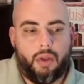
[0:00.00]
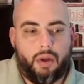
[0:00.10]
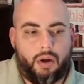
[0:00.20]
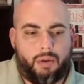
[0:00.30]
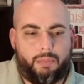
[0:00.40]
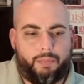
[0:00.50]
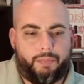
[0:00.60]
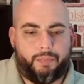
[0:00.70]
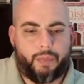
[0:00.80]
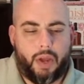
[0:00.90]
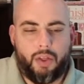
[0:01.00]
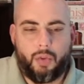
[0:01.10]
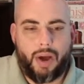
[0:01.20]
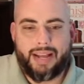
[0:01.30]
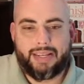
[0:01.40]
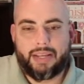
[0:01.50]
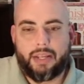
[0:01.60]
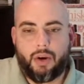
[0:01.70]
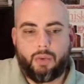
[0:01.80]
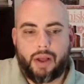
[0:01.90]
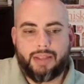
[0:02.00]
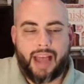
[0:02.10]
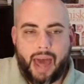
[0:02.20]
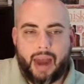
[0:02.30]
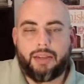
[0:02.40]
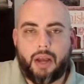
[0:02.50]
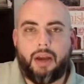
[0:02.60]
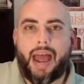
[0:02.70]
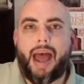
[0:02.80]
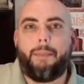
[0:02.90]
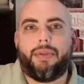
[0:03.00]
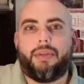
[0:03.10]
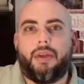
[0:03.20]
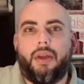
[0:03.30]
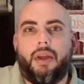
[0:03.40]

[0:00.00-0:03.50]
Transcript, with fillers: Um, otherwise, you know, not a ton happened.